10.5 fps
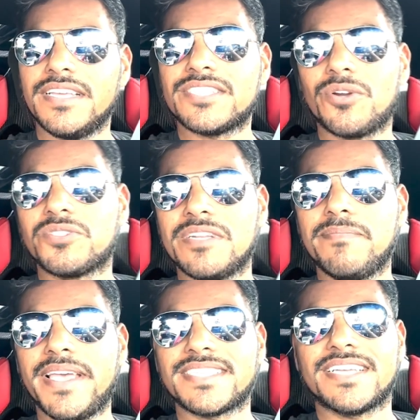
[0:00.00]
These
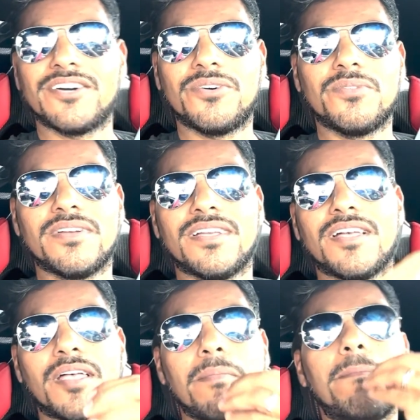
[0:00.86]
roads in Mexico,
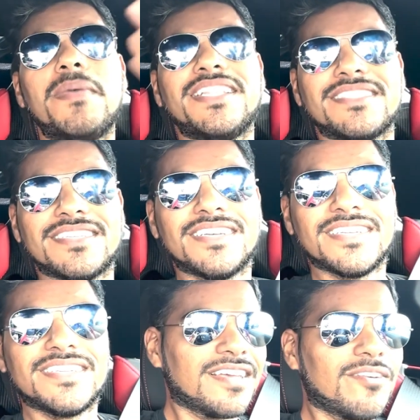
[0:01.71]

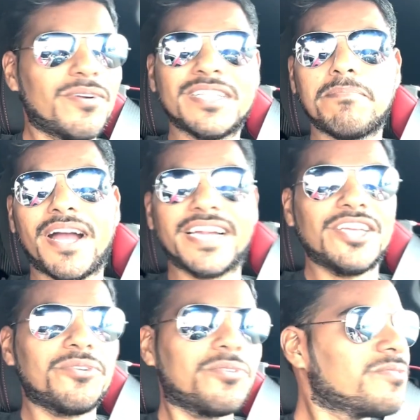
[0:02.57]
mint. We're in the
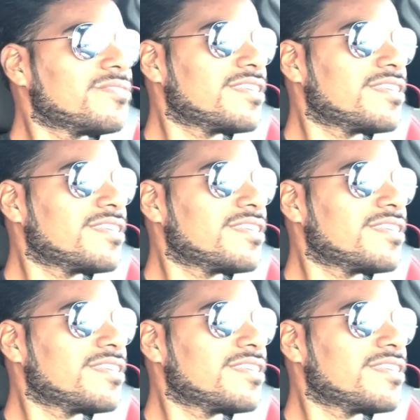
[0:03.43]
barrio.